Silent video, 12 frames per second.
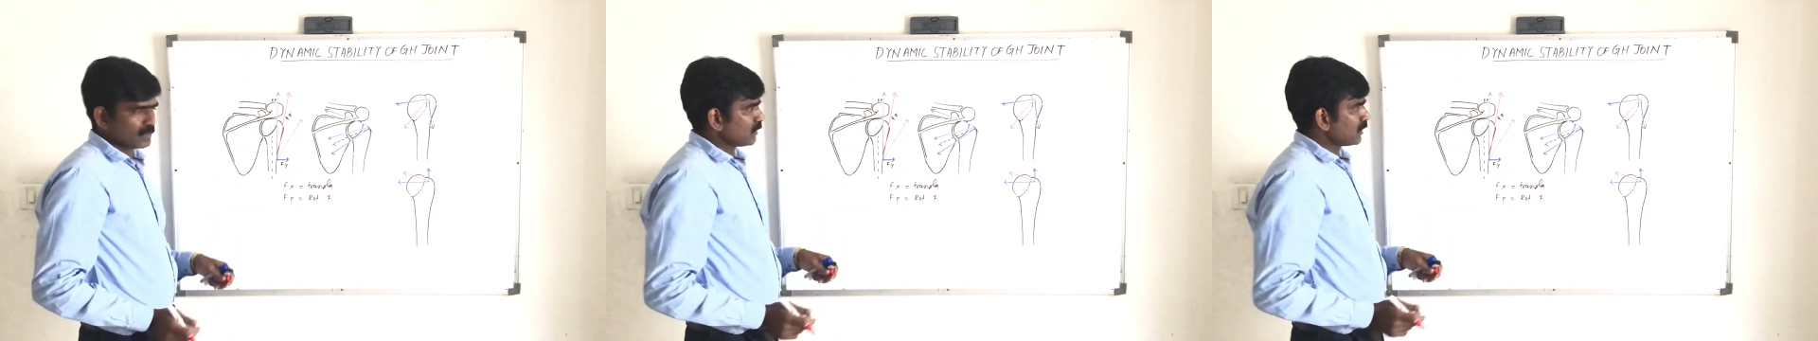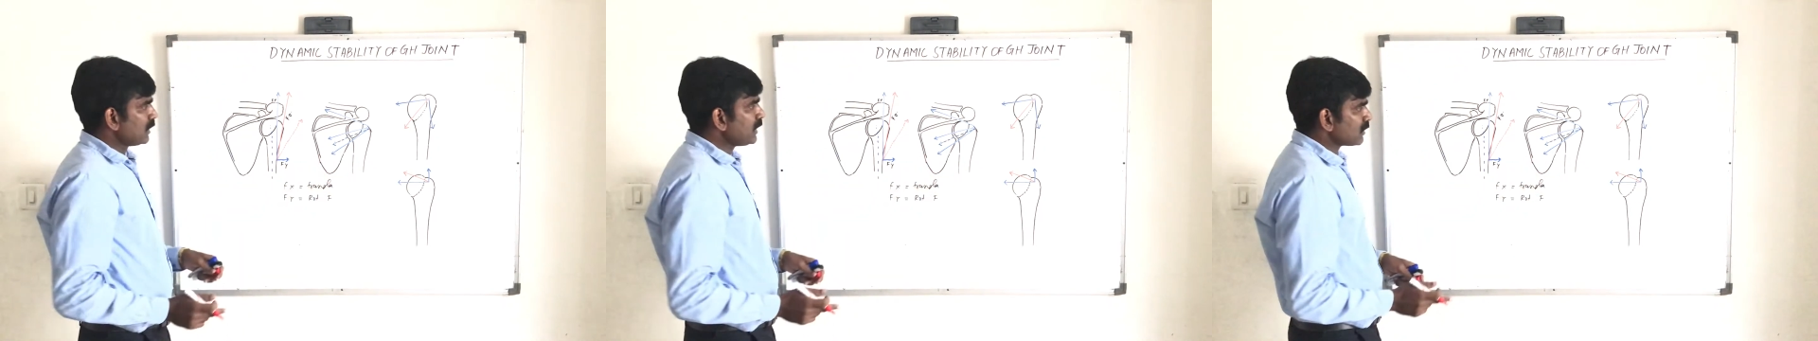
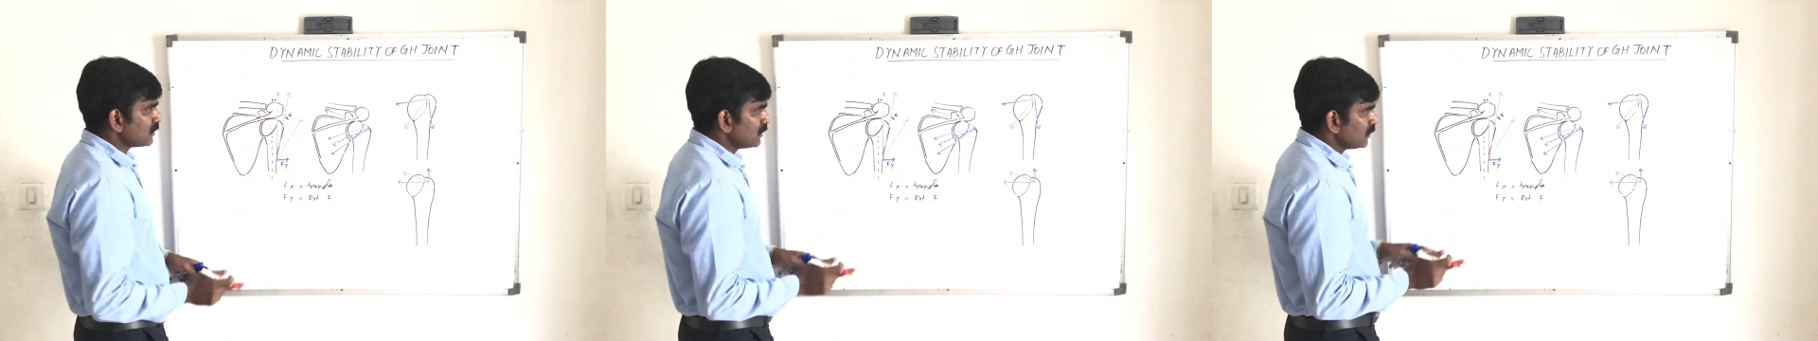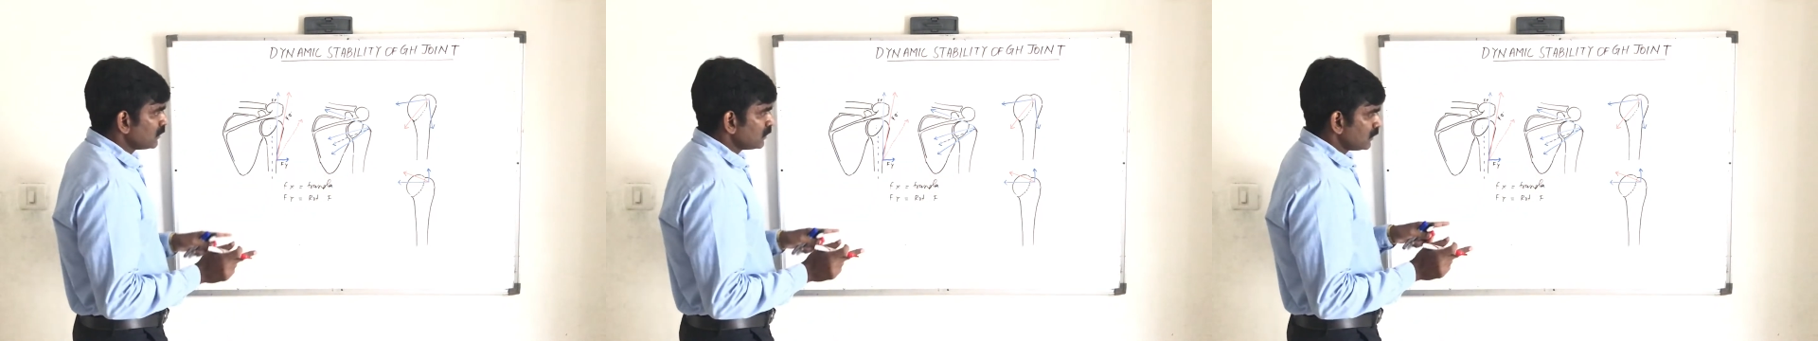Clear?
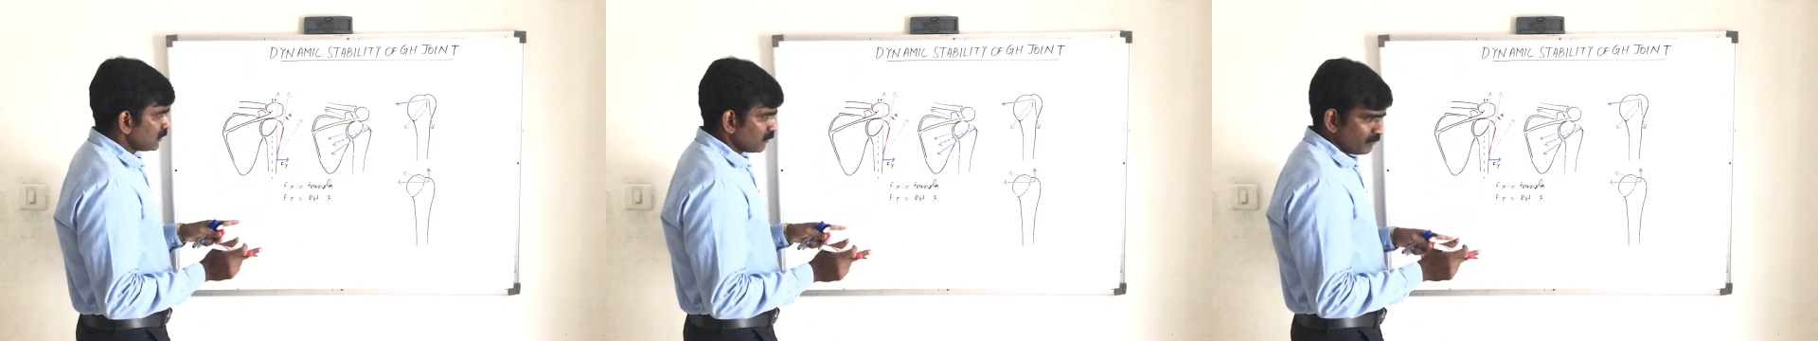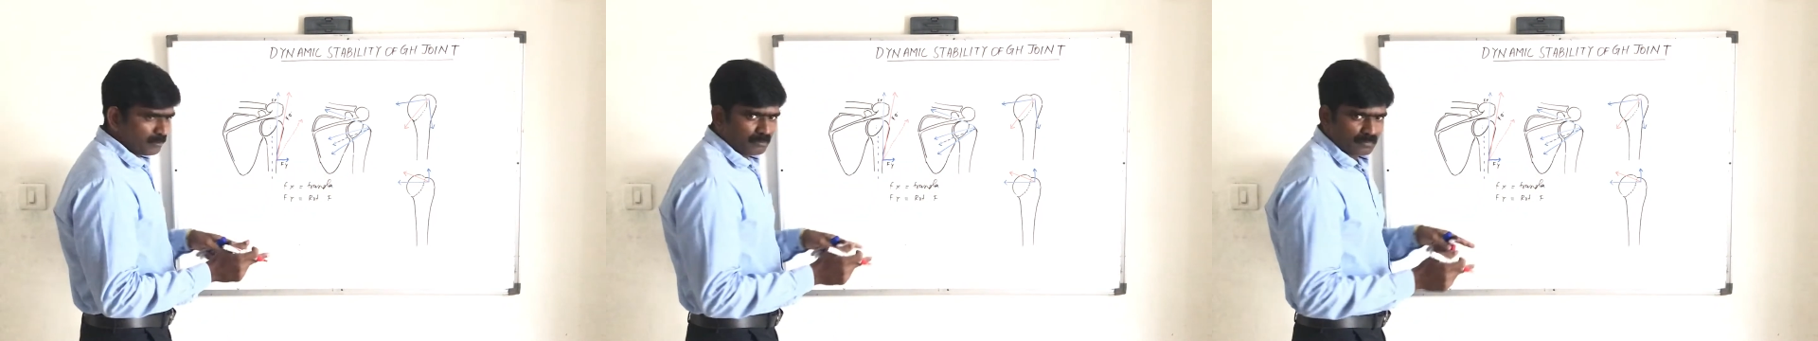
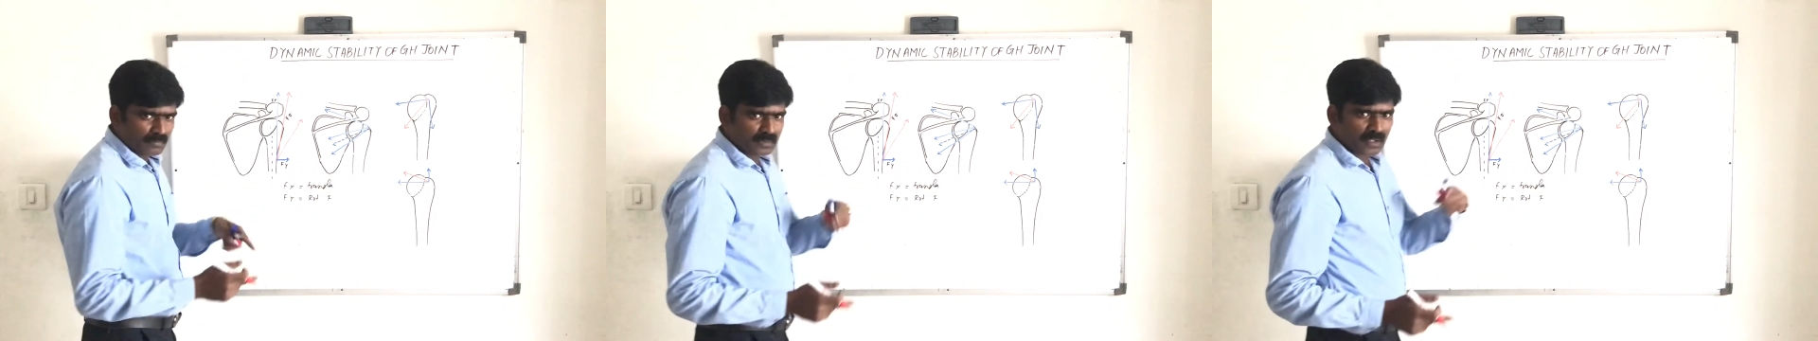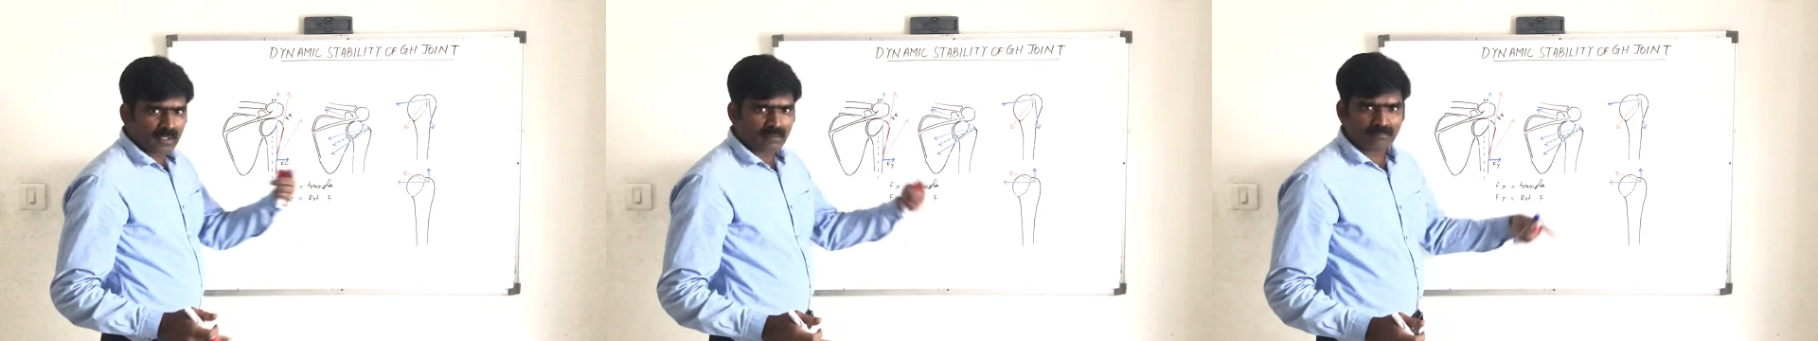
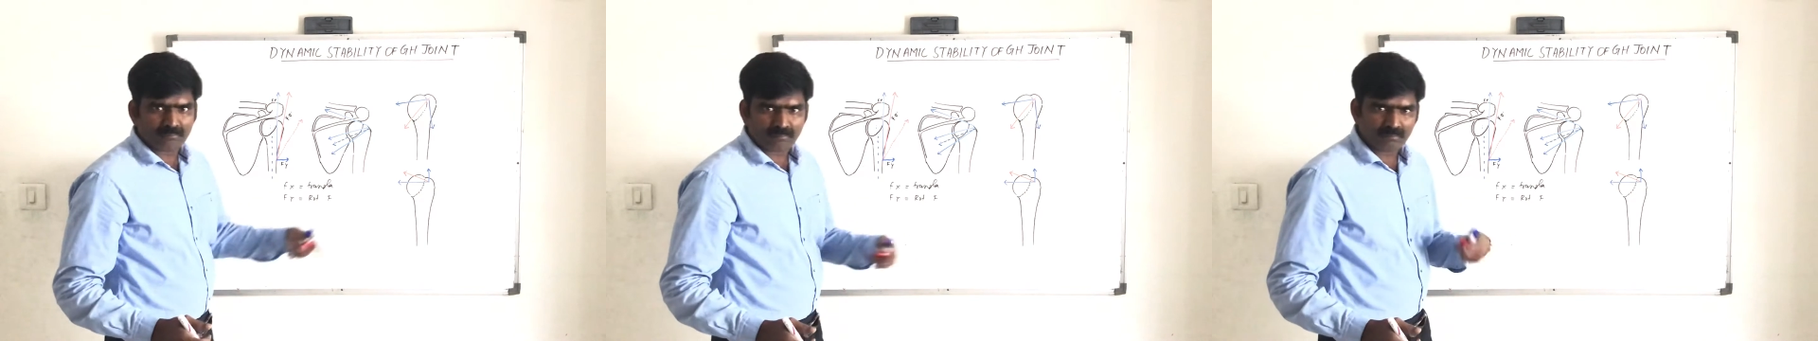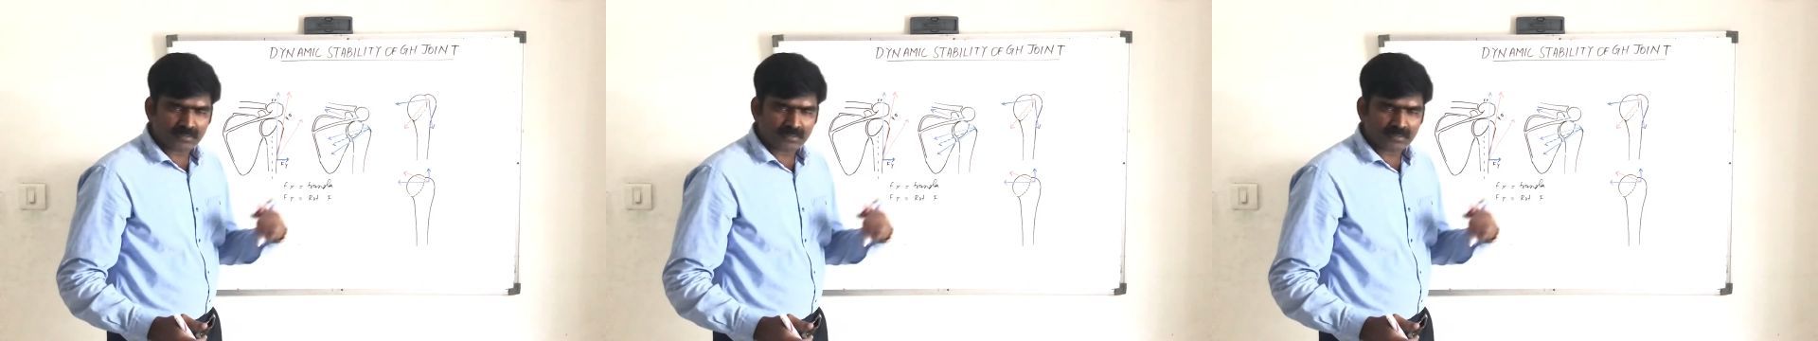The